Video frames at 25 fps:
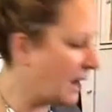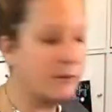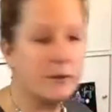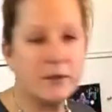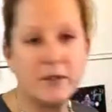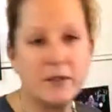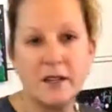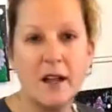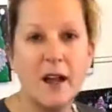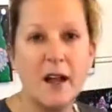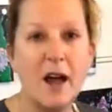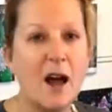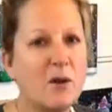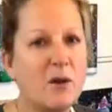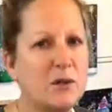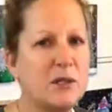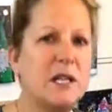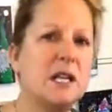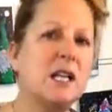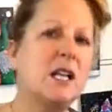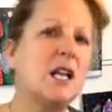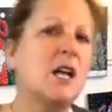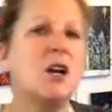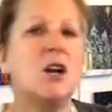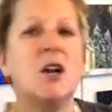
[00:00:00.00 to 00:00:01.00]
I was
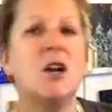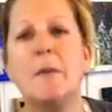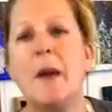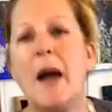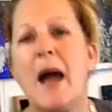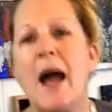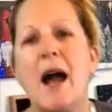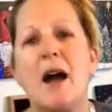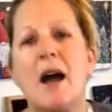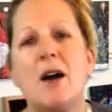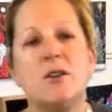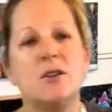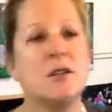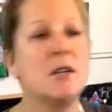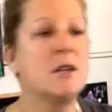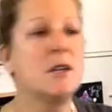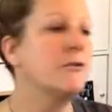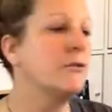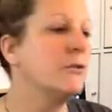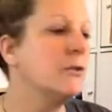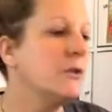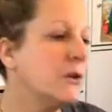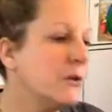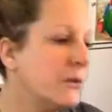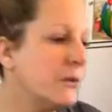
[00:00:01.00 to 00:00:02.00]
decluttering my house and I
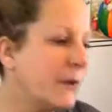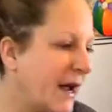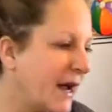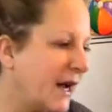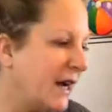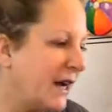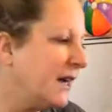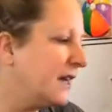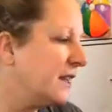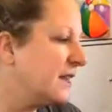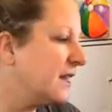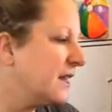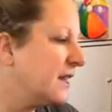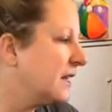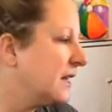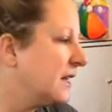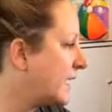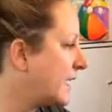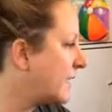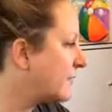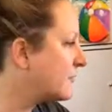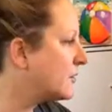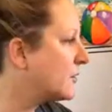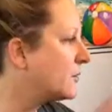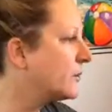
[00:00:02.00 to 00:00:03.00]
threw it away. And then like
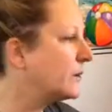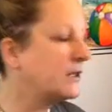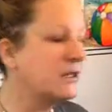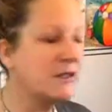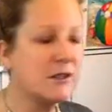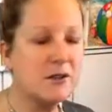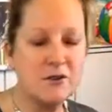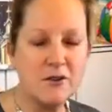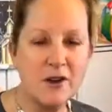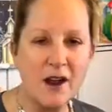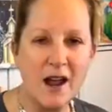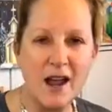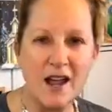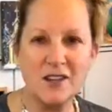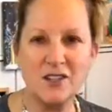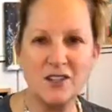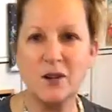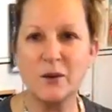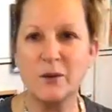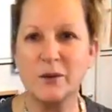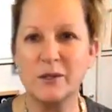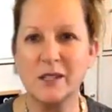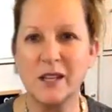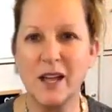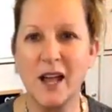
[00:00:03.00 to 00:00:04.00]
after it went to the trash,
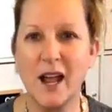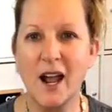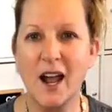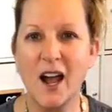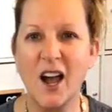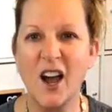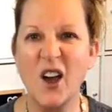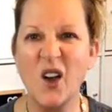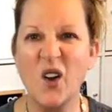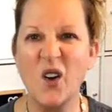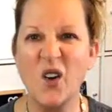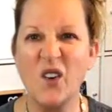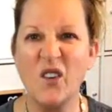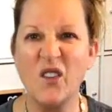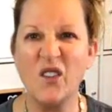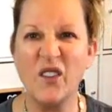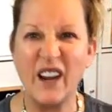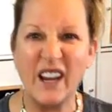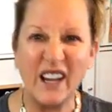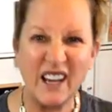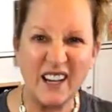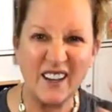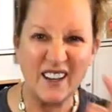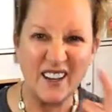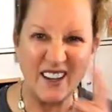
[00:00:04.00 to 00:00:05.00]
I was like, oh,
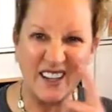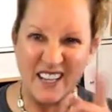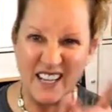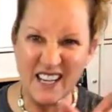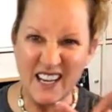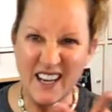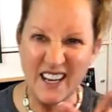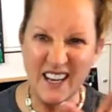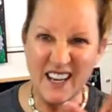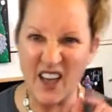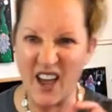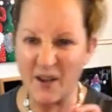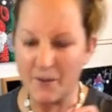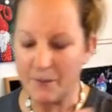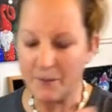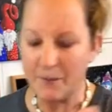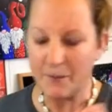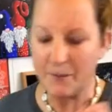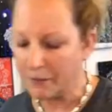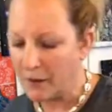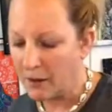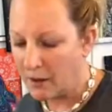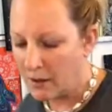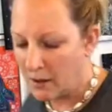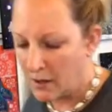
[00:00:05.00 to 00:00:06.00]
right, I needed that.
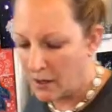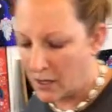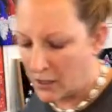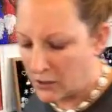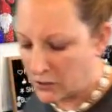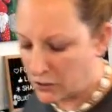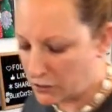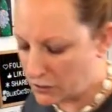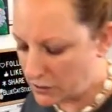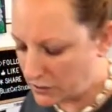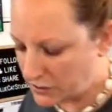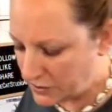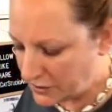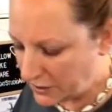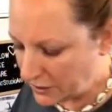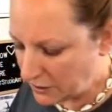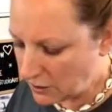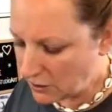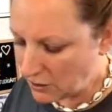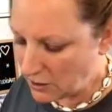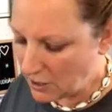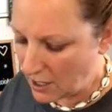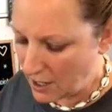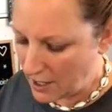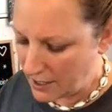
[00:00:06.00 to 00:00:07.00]
So the
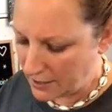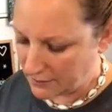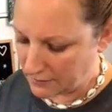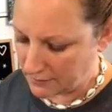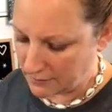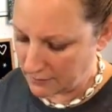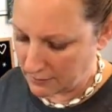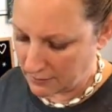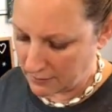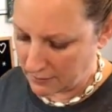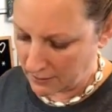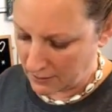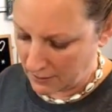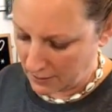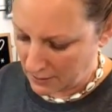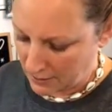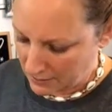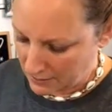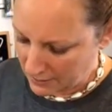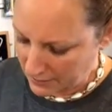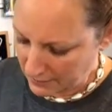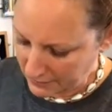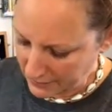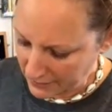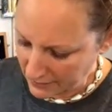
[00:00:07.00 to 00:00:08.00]
sticker kind,
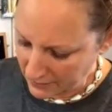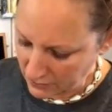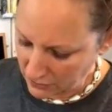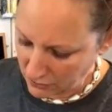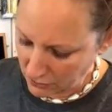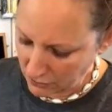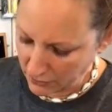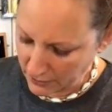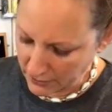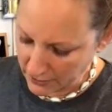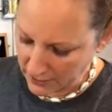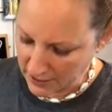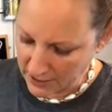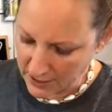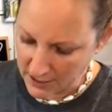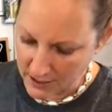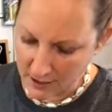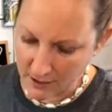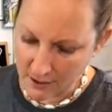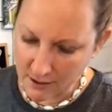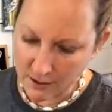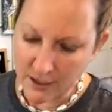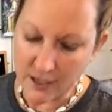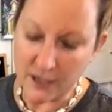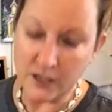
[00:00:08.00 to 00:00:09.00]
they tend to
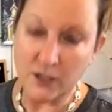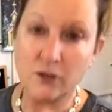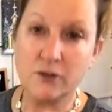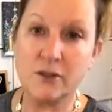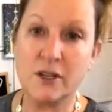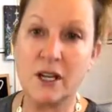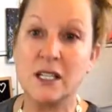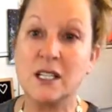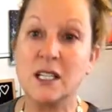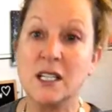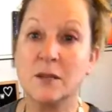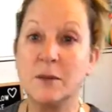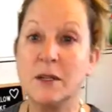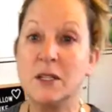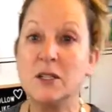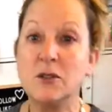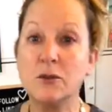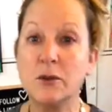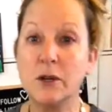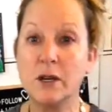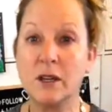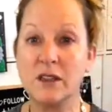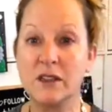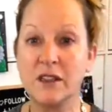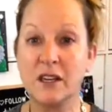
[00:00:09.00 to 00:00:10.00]
adhere and you tend to be
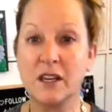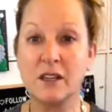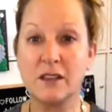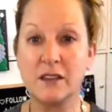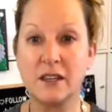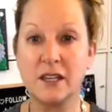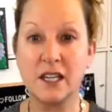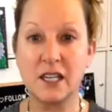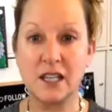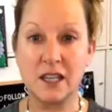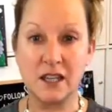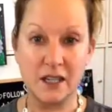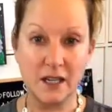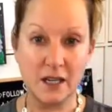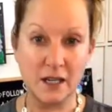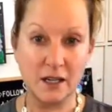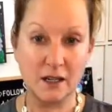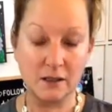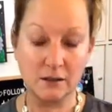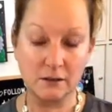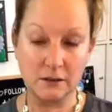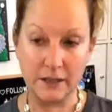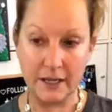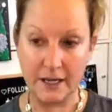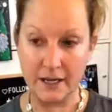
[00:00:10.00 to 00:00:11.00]
doing thick
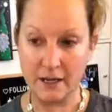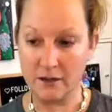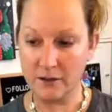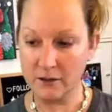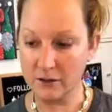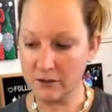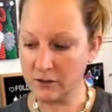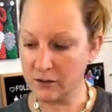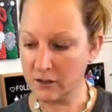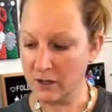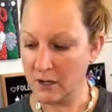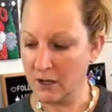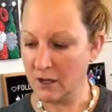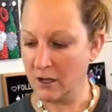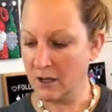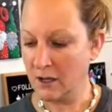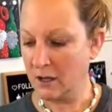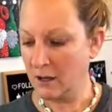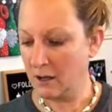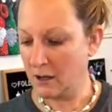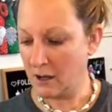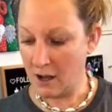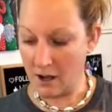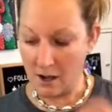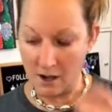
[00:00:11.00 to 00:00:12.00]
layers.
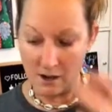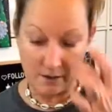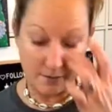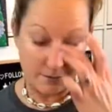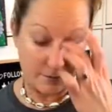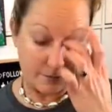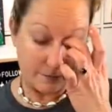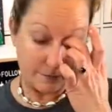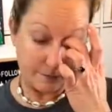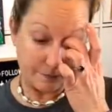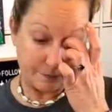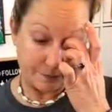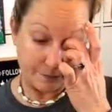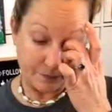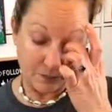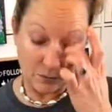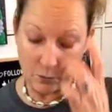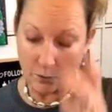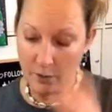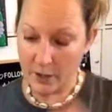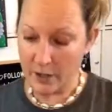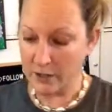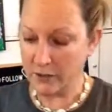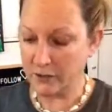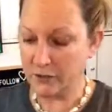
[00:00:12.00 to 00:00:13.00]

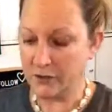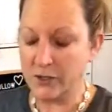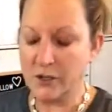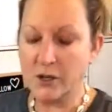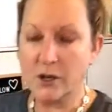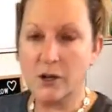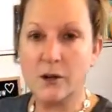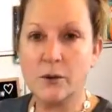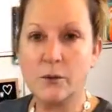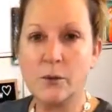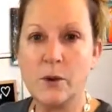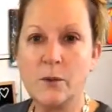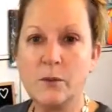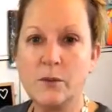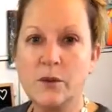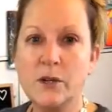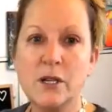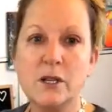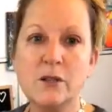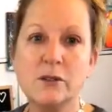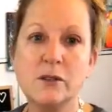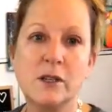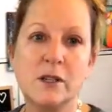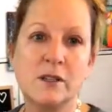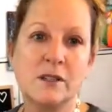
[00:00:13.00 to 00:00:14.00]
Whereas, you know, when we're
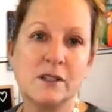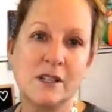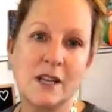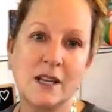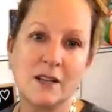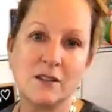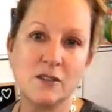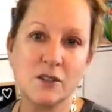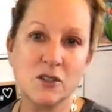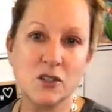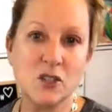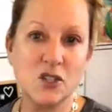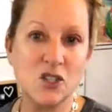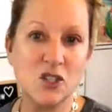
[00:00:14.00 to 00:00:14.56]
using stencils